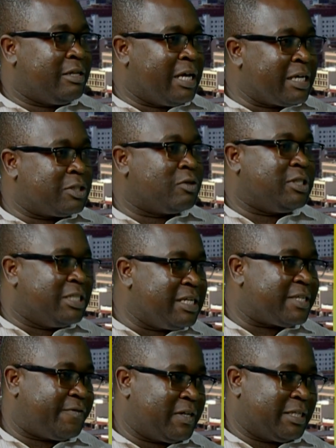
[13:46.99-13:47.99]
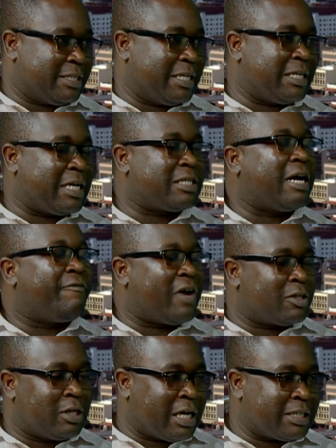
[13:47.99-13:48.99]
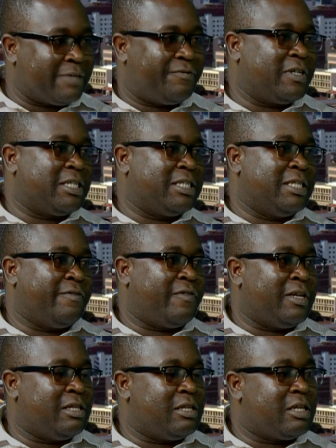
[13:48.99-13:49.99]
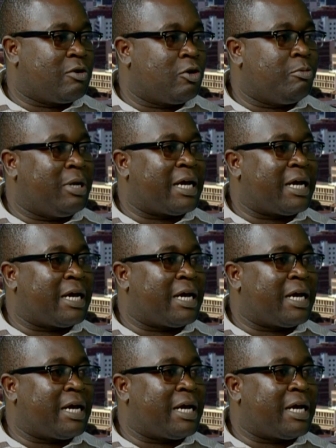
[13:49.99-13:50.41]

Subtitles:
exogenous factors that have actually affected the economy.